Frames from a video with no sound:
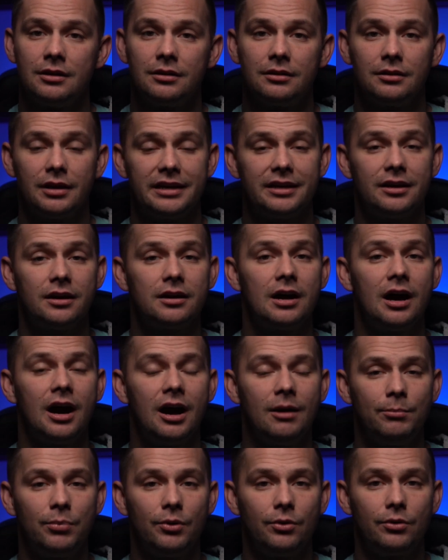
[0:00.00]
like a
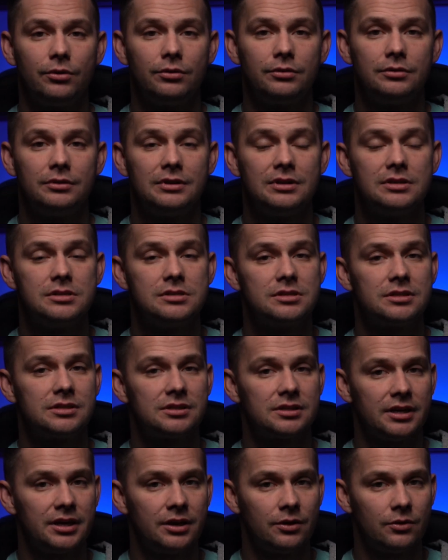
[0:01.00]
couple,
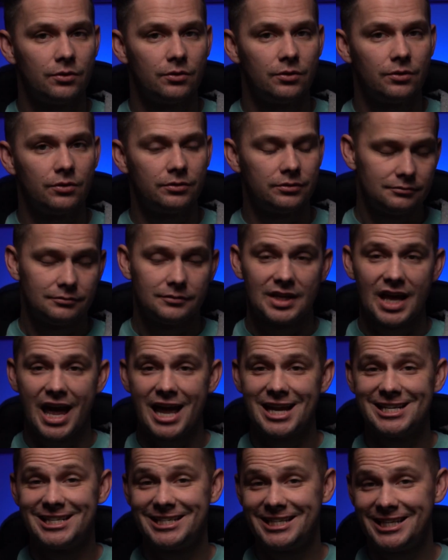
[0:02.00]
single,
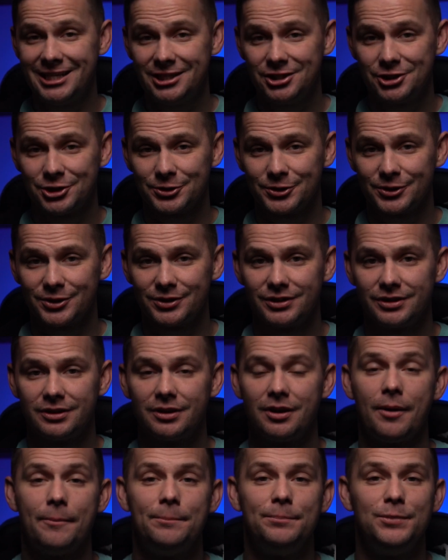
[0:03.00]
teacher,
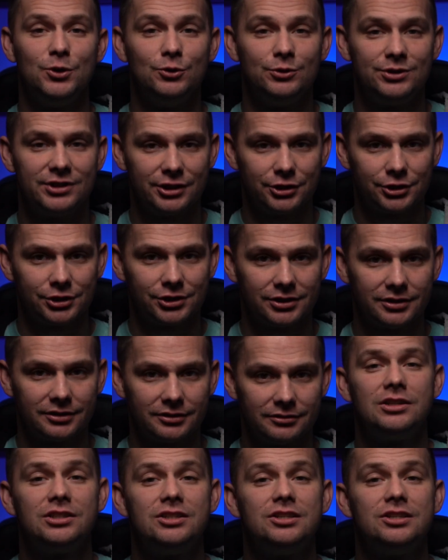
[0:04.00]
musician.